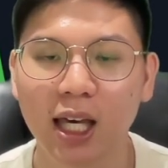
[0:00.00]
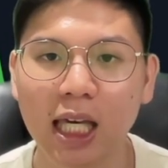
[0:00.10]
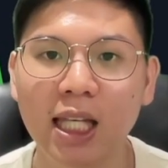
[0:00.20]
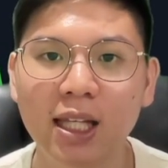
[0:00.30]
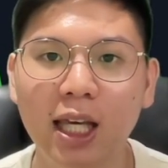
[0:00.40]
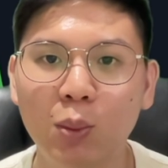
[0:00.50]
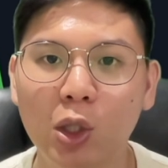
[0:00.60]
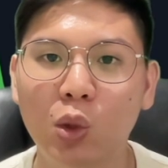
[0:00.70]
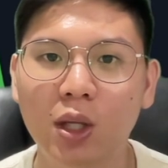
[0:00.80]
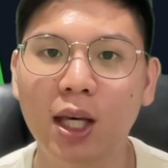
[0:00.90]
in Game
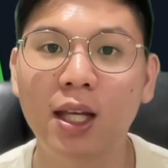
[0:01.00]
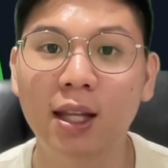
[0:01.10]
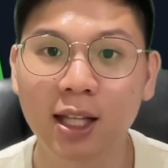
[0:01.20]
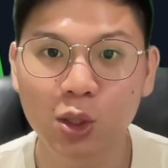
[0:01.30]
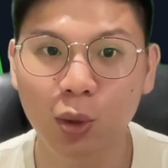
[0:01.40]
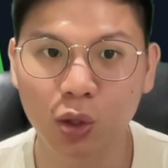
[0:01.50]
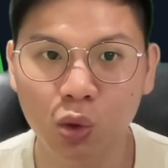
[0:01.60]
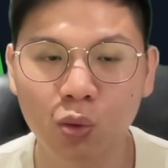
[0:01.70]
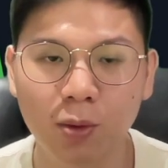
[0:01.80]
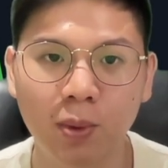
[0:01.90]
Week 28, and that's what
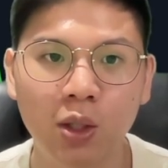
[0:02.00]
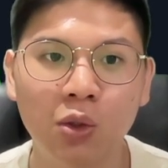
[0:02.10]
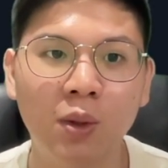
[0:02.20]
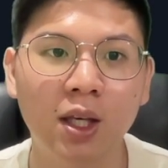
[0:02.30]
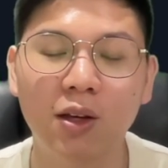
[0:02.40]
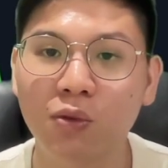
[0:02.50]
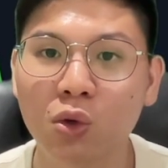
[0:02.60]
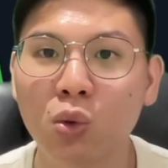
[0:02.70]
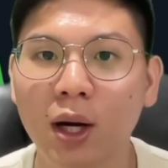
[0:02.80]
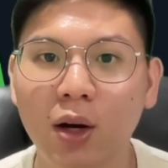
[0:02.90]
you would be doing if
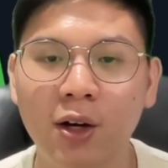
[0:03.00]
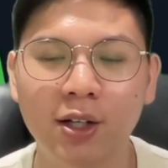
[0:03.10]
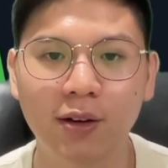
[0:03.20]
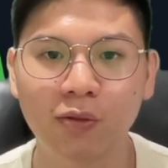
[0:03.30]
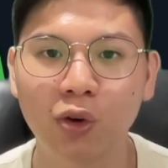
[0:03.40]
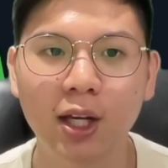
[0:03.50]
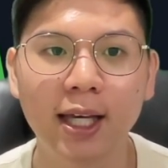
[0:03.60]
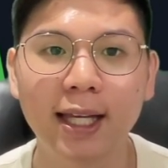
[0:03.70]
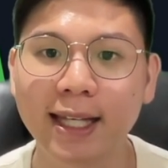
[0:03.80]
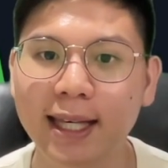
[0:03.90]
you are on a free
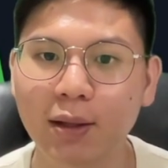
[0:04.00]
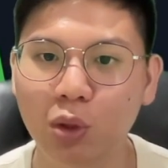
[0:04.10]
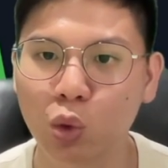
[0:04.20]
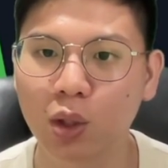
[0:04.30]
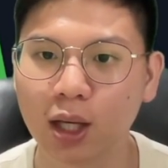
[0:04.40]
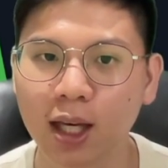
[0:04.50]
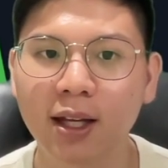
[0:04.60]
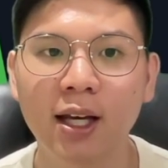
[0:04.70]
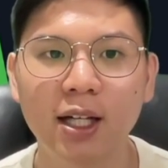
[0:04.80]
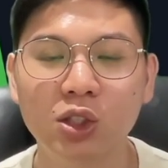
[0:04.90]
hit in Game Week 28.
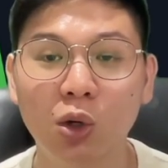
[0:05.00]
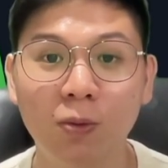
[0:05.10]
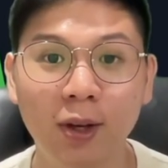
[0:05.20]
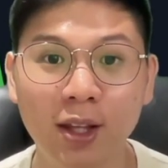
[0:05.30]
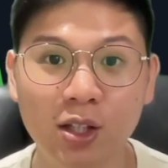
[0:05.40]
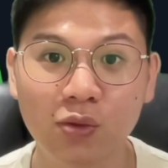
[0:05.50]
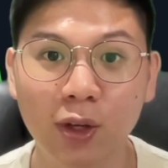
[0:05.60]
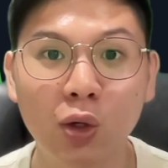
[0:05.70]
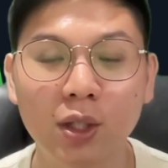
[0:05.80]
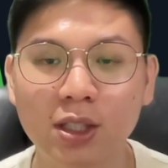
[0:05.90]
So hopefully this
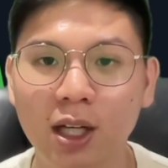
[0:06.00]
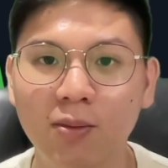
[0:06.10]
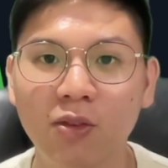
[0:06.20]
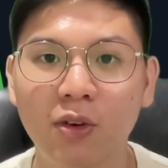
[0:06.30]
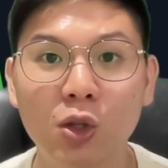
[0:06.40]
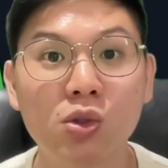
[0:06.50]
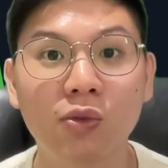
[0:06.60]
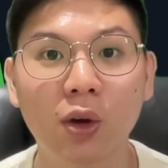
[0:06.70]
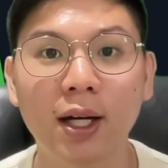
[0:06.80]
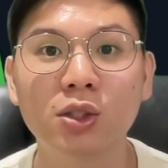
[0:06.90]
video is helpful for those of
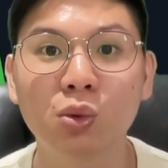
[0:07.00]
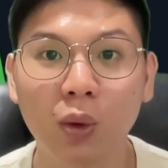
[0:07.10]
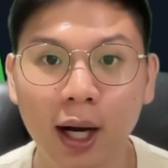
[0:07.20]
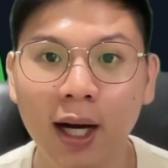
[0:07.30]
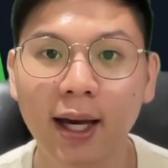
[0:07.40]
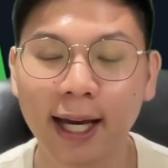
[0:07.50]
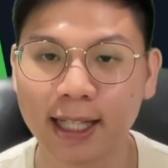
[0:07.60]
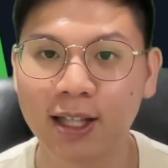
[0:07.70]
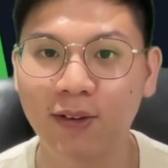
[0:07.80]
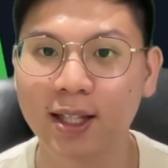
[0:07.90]
you guys who are
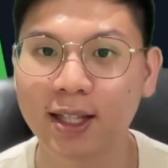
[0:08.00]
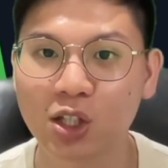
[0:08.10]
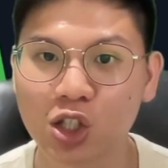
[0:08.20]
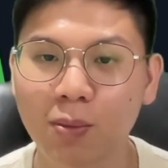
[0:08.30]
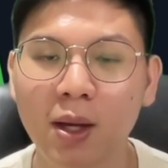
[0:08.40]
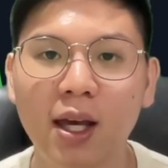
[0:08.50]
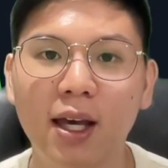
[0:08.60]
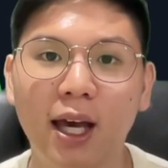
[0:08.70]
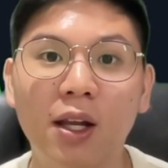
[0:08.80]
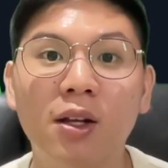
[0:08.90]
activating the chip,
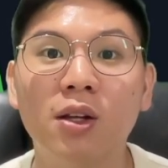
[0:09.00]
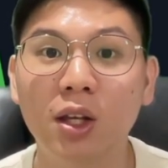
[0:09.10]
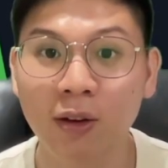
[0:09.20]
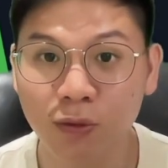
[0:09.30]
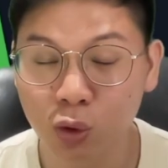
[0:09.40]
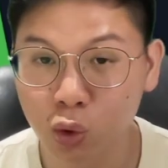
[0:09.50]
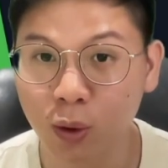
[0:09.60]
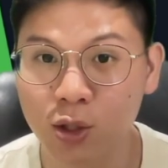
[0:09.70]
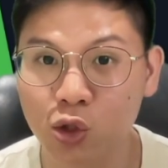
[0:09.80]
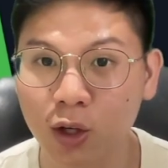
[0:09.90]
and if you do
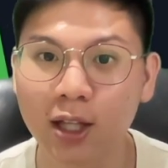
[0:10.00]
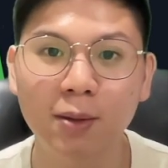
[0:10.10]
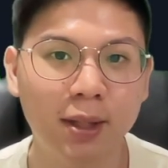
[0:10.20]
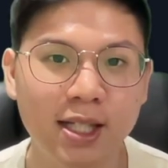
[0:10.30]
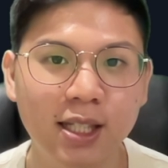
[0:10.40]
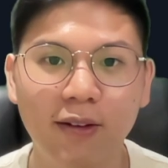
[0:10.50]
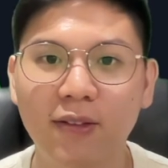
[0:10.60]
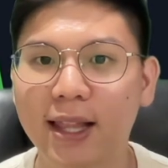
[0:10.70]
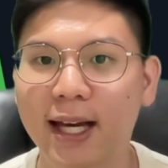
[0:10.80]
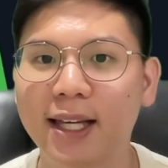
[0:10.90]
enjoy it, please give
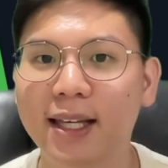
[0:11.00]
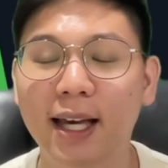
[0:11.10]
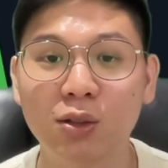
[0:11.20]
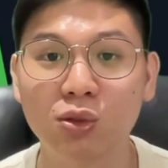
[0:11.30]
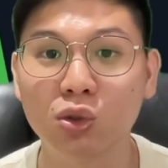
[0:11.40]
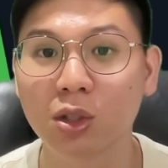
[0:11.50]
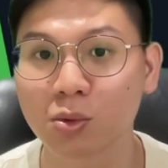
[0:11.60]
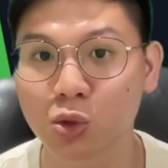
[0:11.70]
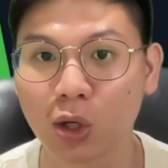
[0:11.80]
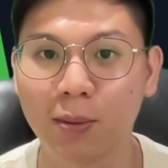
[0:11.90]
it a like and also
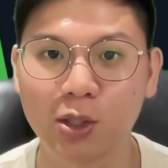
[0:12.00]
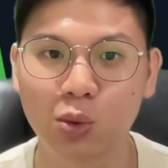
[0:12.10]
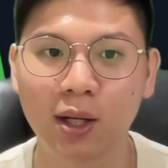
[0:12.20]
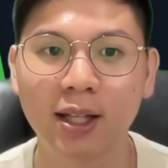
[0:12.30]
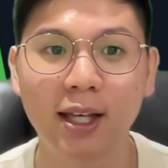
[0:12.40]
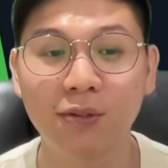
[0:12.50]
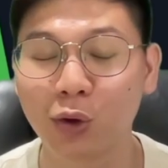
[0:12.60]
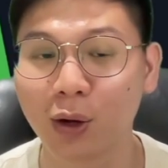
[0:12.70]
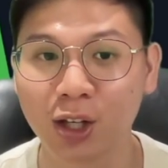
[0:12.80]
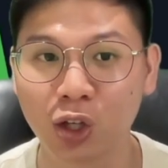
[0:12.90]
subscribe as well if
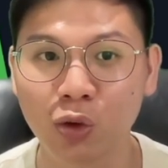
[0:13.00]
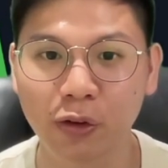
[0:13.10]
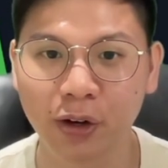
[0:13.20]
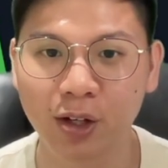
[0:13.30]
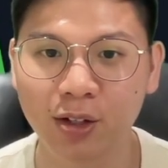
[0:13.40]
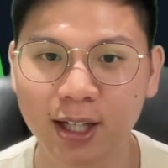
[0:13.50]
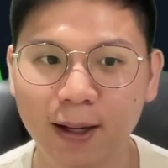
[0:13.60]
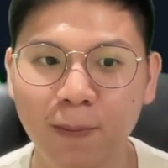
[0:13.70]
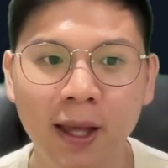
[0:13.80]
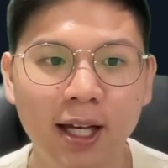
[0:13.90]
you are new around
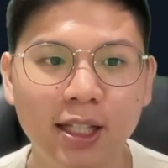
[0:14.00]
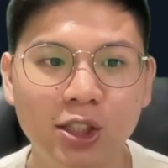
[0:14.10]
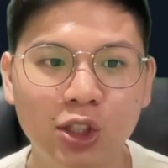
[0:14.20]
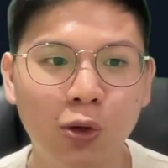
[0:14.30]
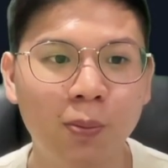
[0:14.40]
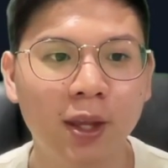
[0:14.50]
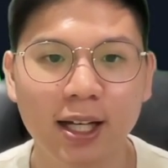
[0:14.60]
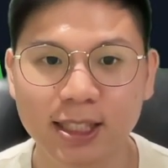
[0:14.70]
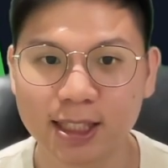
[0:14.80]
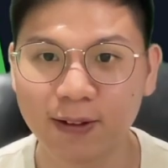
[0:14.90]
here. So
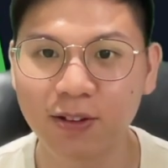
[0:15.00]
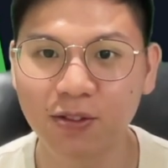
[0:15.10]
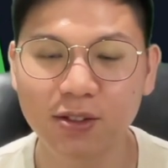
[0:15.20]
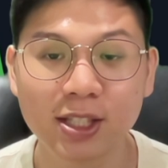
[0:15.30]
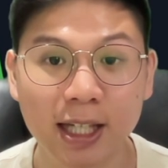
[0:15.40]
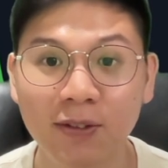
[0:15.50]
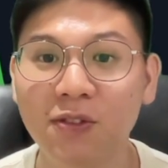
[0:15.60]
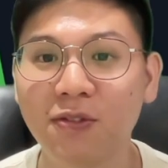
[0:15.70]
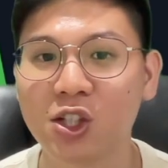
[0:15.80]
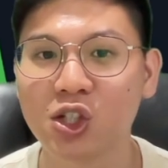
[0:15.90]
seven
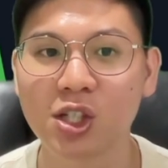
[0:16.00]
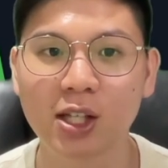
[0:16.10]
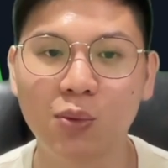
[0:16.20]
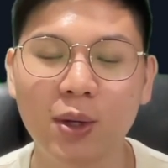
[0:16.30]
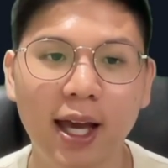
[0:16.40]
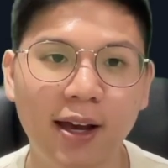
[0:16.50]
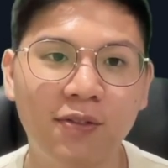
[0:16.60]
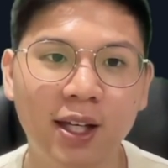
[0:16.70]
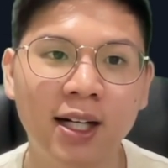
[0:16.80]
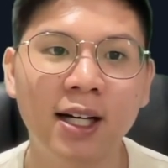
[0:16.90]
fixtures that we have
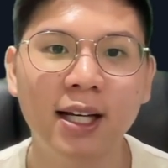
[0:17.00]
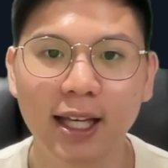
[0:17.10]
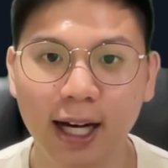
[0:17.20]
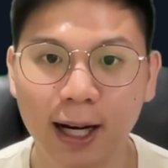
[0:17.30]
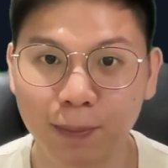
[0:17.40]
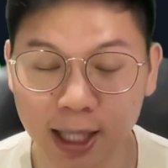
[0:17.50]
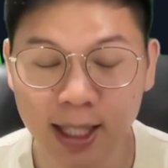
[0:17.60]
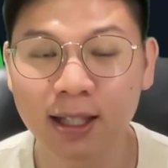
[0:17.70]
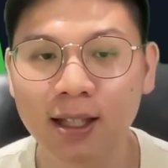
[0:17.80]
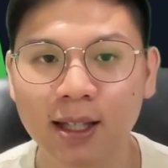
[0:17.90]
here
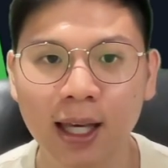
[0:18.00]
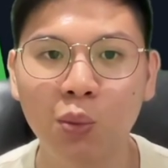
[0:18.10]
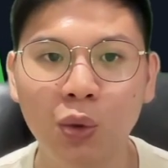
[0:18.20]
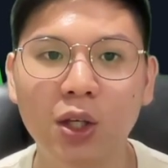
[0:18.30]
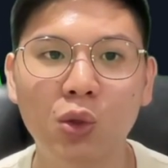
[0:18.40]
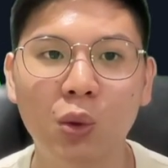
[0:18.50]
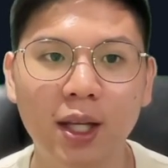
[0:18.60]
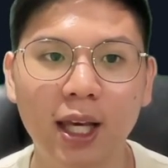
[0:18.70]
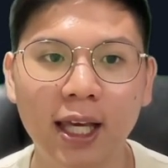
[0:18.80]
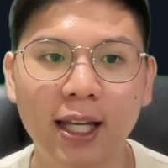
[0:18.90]
in Game Week
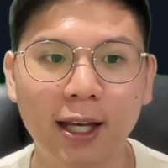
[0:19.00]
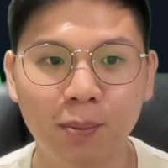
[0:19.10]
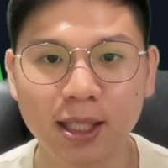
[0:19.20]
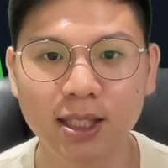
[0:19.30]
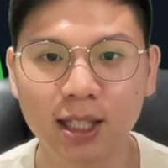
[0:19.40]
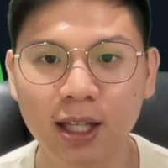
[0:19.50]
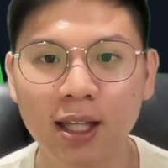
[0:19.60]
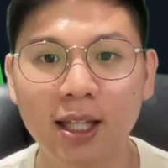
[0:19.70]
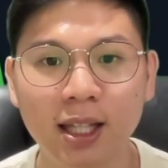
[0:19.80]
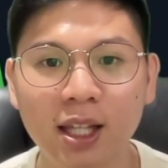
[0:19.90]
28, and basically
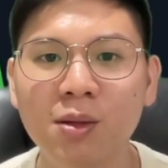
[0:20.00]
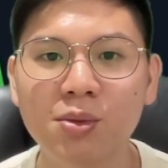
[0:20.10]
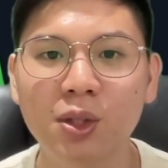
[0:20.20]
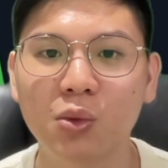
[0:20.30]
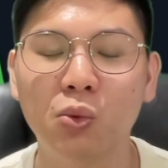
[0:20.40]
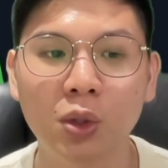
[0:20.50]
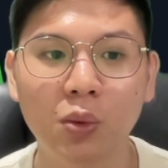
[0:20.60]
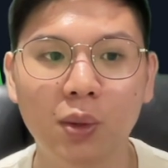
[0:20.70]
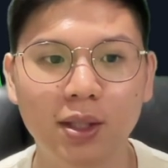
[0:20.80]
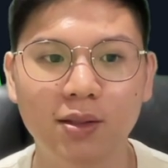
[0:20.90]
the teams that you would
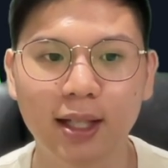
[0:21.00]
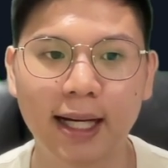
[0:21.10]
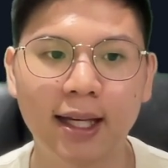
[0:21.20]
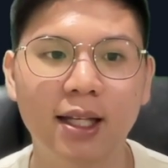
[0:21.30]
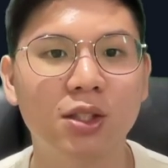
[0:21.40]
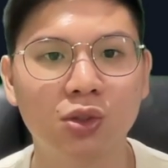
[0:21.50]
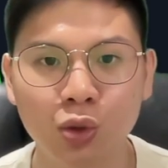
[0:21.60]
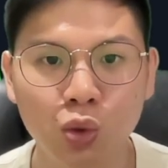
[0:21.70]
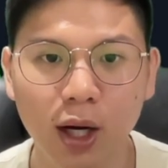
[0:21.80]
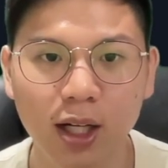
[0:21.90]
want to target is
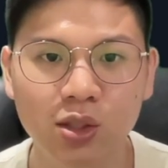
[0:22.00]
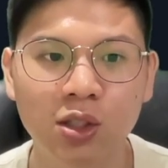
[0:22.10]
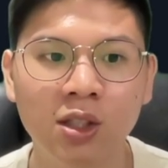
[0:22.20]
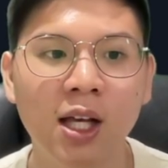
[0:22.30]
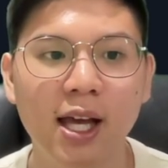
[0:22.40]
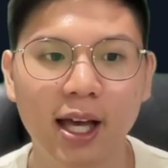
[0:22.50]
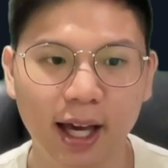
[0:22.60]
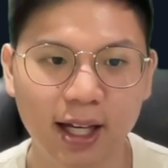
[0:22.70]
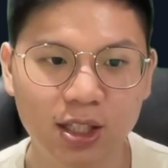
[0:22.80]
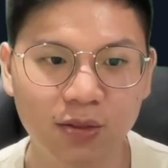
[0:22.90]
Newcastle,
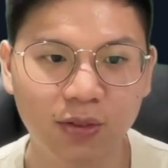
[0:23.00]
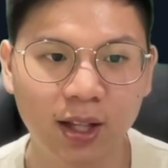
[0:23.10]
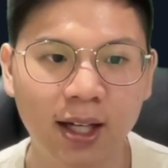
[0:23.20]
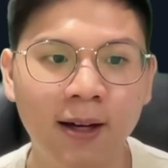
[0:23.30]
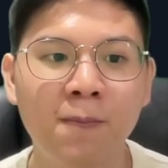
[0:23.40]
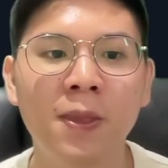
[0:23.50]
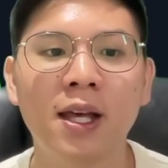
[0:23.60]
Aston Villa,